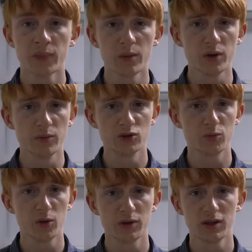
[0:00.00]
My most
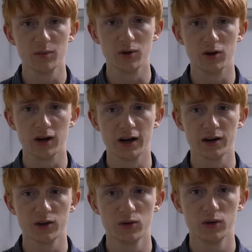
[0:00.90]
popular blog
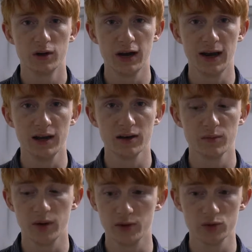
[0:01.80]
article, and
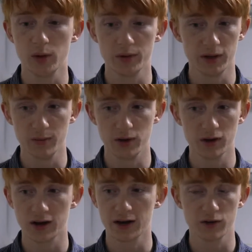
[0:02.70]
my most popular
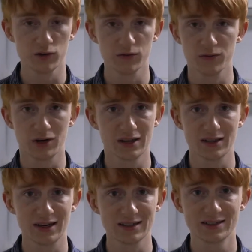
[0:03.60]
blog article for like the
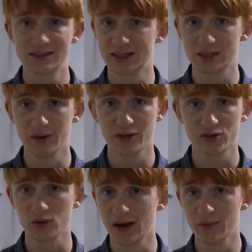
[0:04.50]
last 6
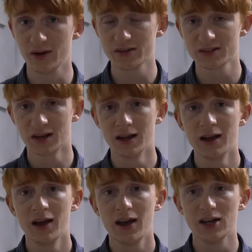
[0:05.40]
months or 8 months,
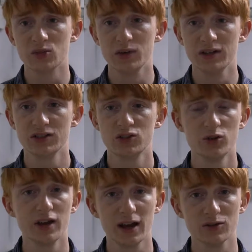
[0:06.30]
has been
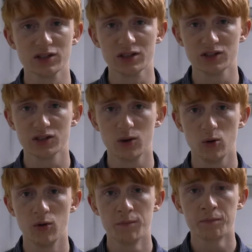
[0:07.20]
student housing in
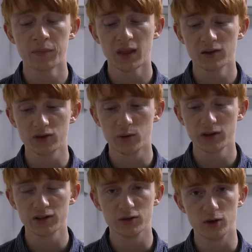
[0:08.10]
Seoul. So I wanted
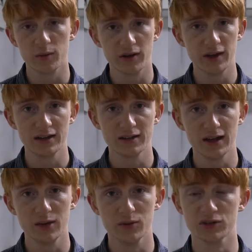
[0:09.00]
to talk about that
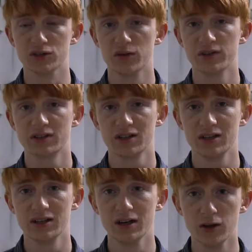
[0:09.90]
today because
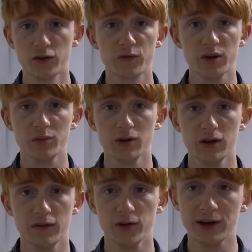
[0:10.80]
obviously a lot of
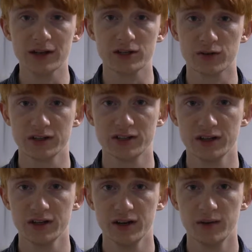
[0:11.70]
people are very
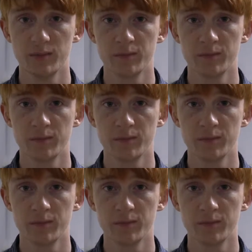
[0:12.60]
interested in it.